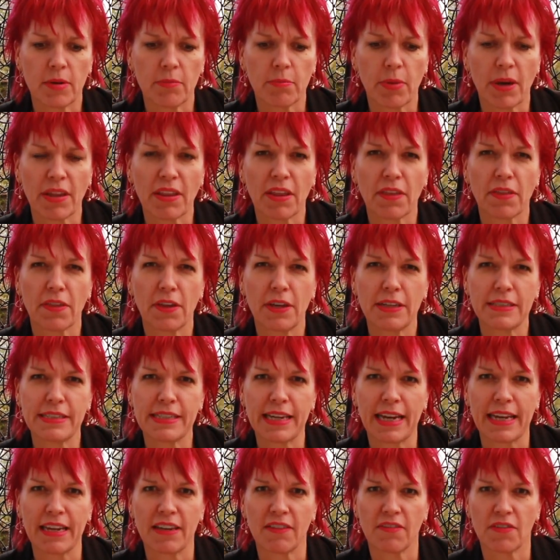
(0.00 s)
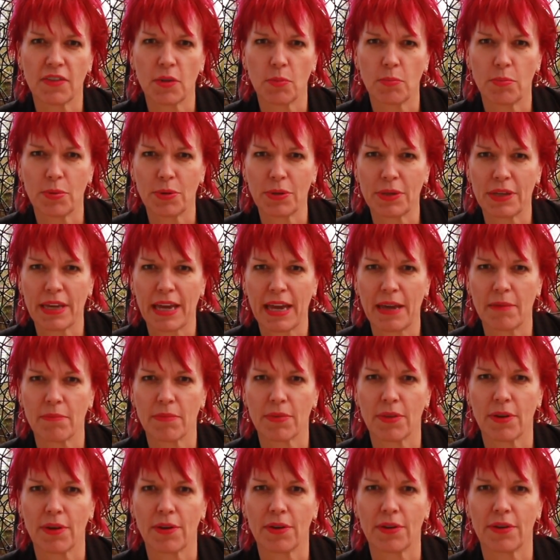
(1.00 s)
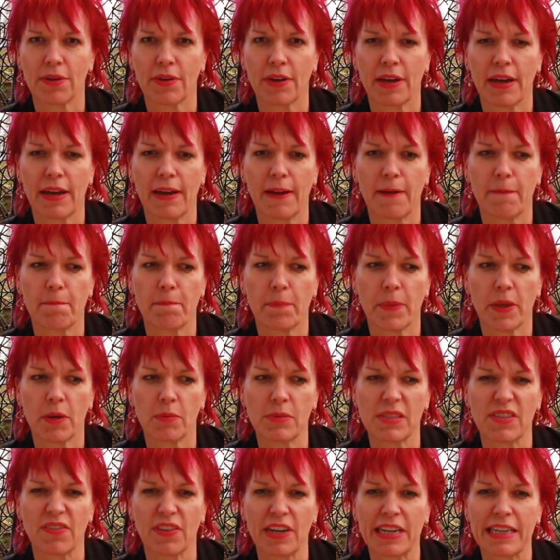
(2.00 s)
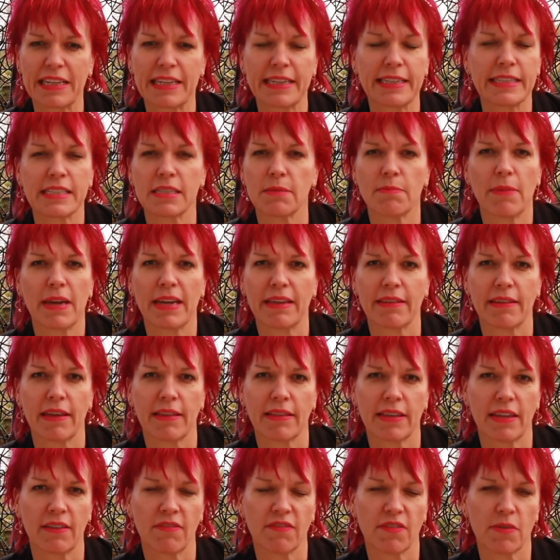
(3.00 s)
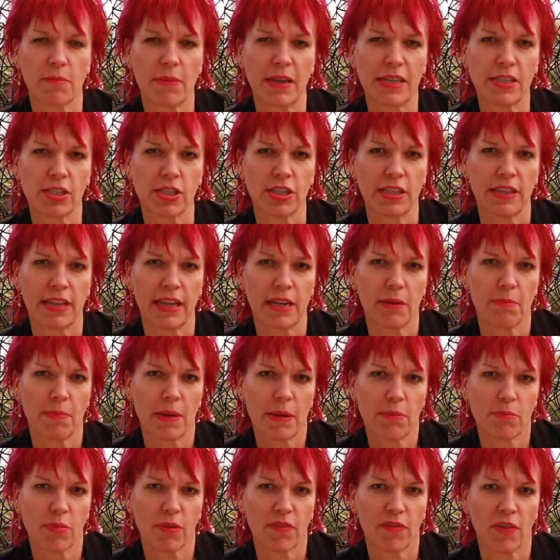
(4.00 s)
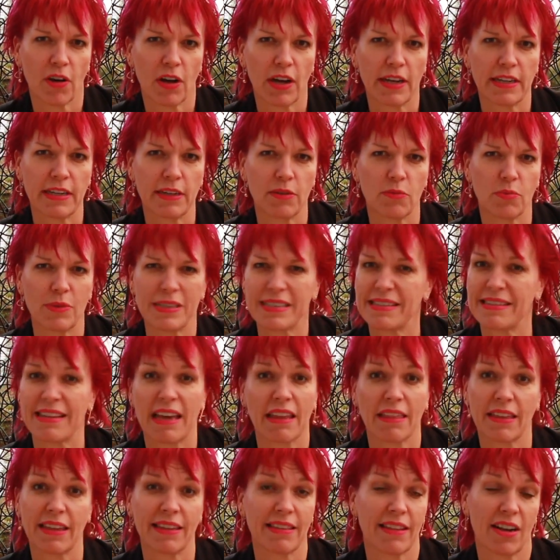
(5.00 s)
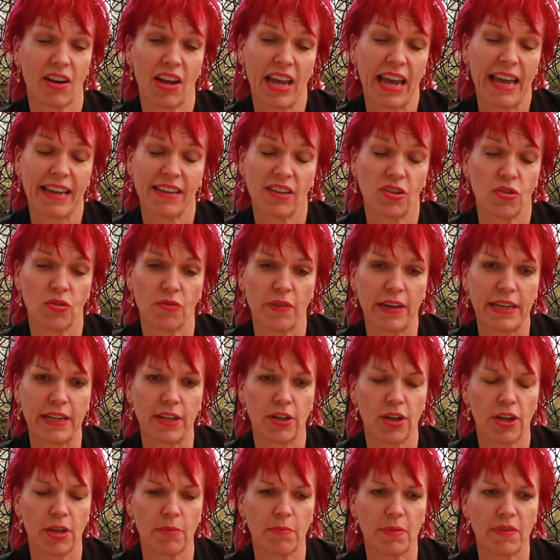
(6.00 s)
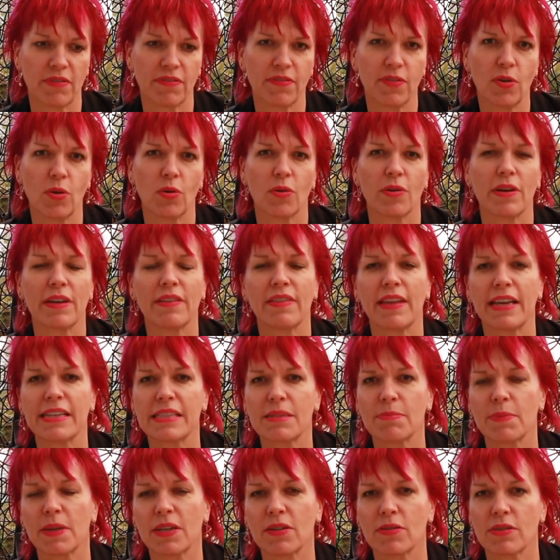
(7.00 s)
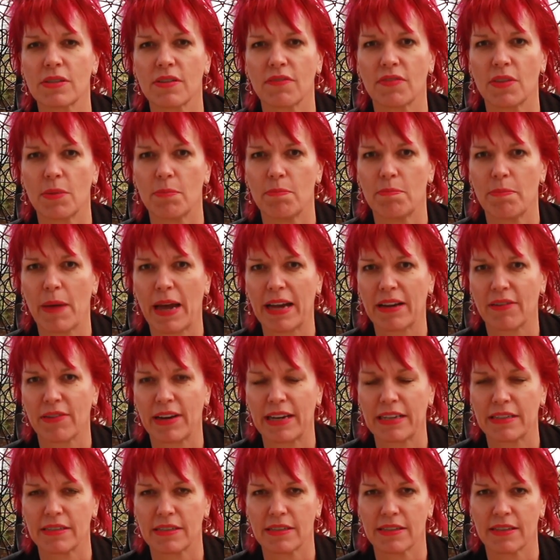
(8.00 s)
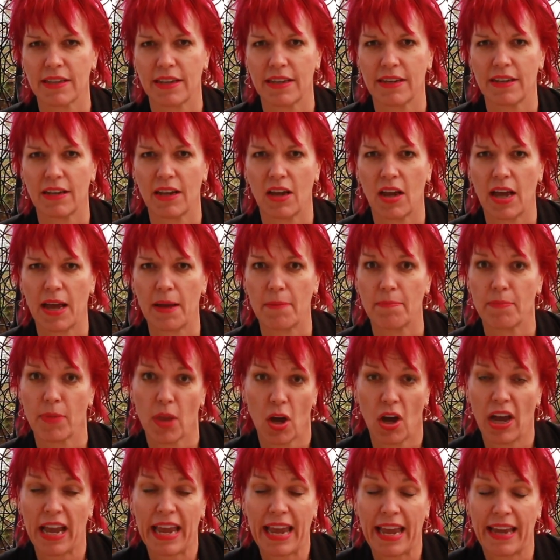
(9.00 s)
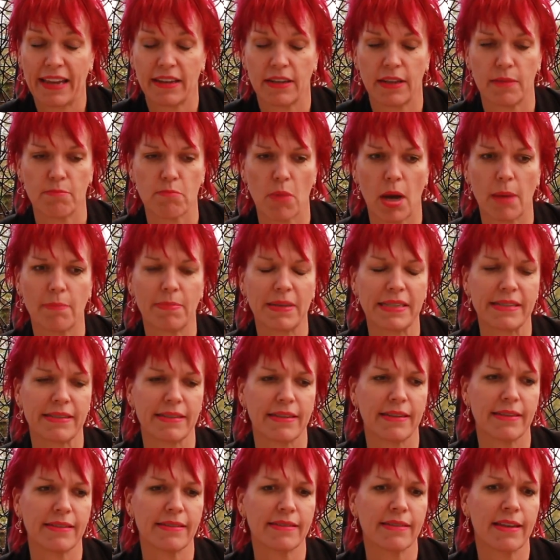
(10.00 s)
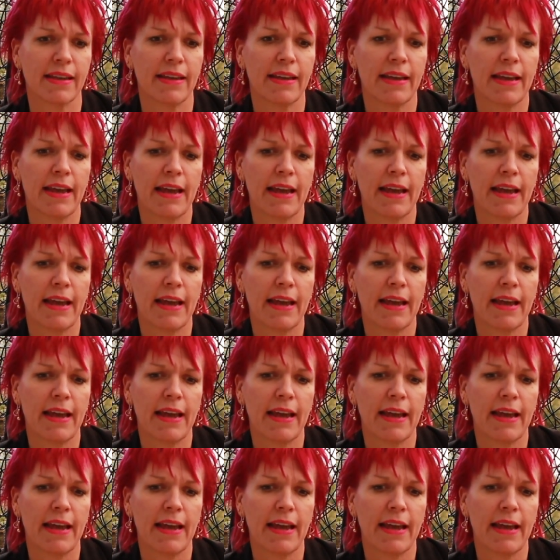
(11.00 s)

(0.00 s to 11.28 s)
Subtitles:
By the 3rd day of the boot camp, though, it was very clear to me that the information that had been provided was nothing that I hadn't already heard before, and that's because of the background that I had in my business.